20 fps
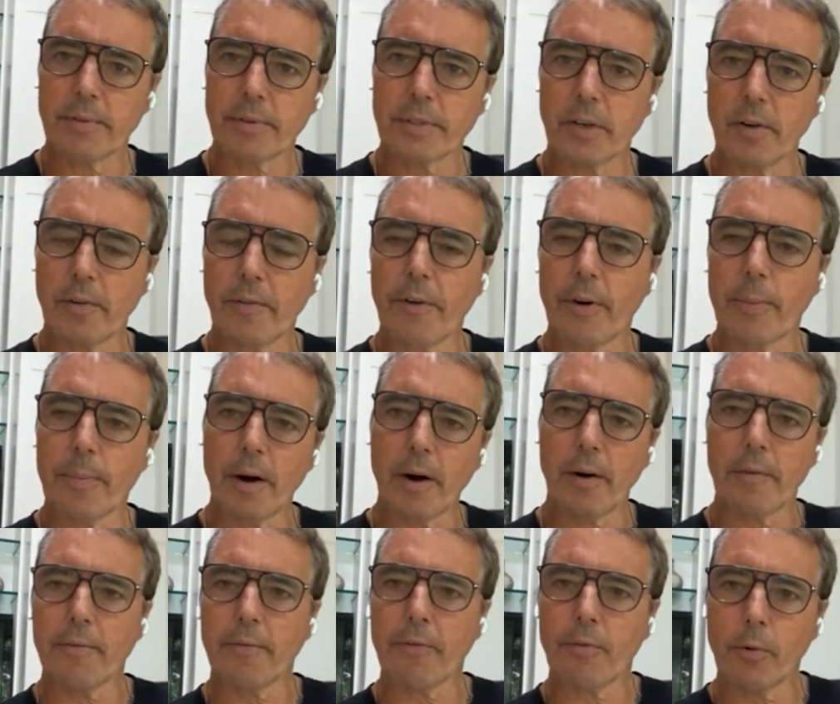So for
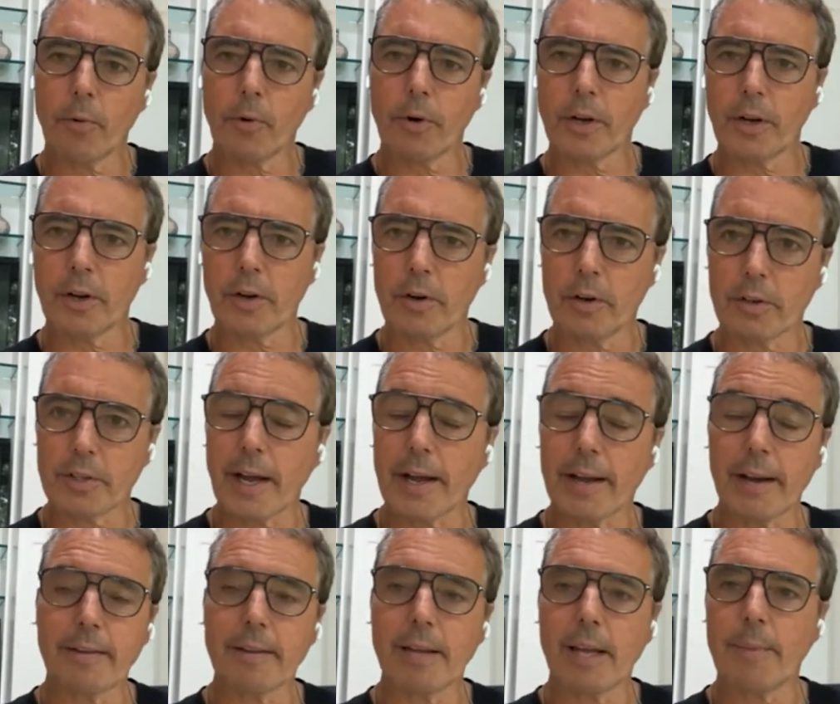about 4 years, I
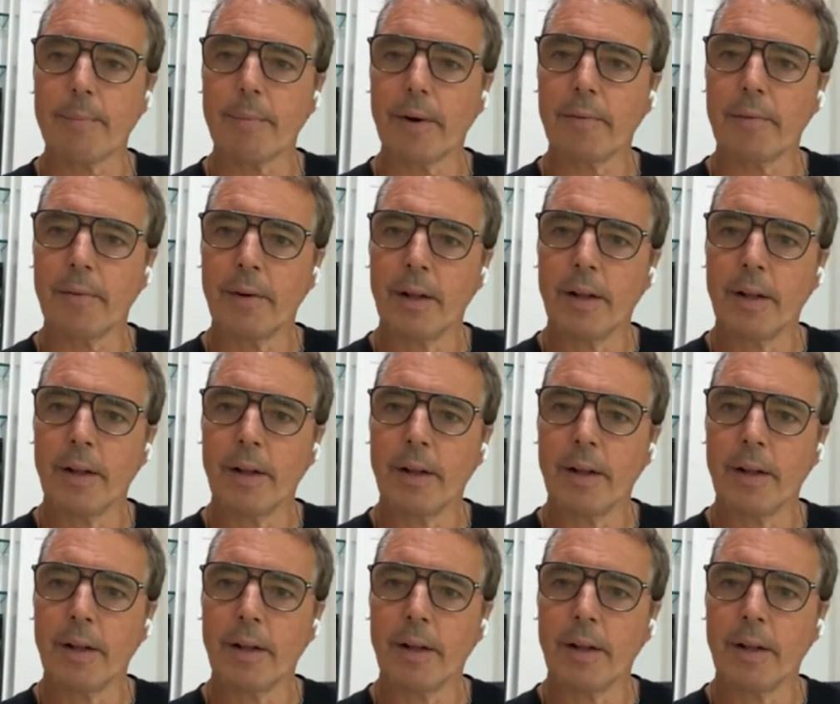had a team of